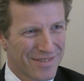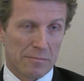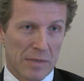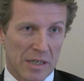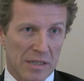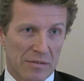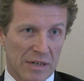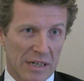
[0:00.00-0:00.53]

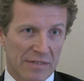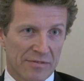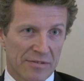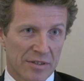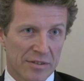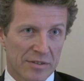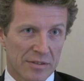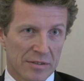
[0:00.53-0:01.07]
My
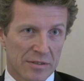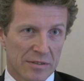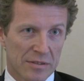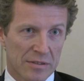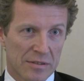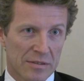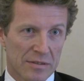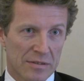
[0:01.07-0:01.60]
grandfather,
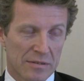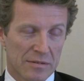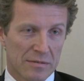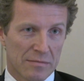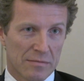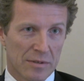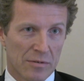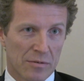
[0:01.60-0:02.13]

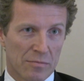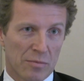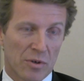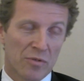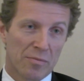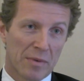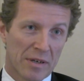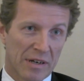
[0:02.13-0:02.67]
or
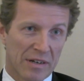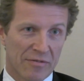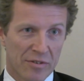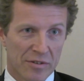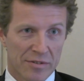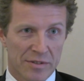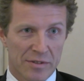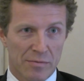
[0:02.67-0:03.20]
both my
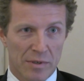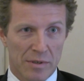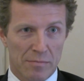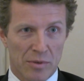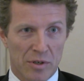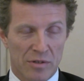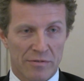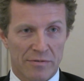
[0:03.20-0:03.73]
grandfathers, were
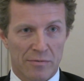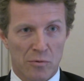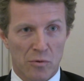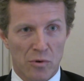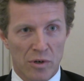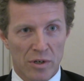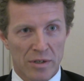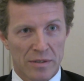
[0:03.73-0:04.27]
part of the
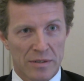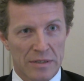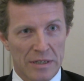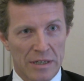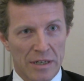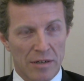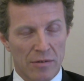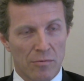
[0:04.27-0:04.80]
war,
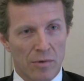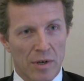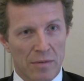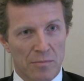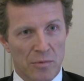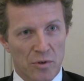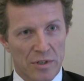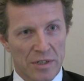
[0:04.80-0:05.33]

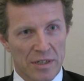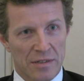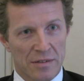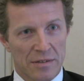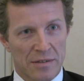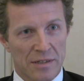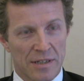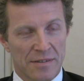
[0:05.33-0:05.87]
one more
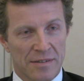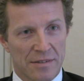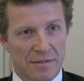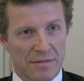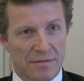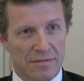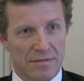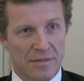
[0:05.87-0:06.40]

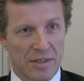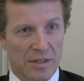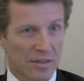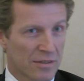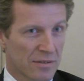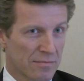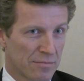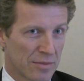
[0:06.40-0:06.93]
than the
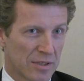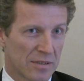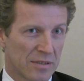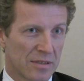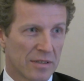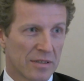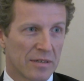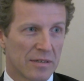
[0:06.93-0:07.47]
other, but
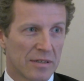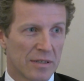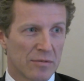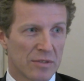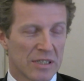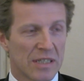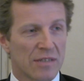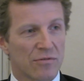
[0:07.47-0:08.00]
he
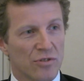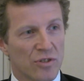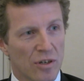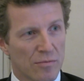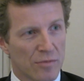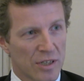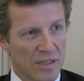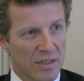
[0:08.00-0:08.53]
was sent to
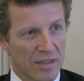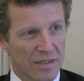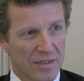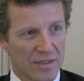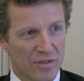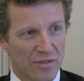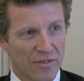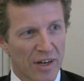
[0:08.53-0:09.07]
Germany and
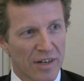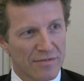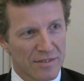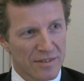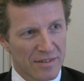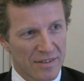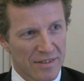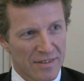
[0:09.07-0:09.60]
he survived.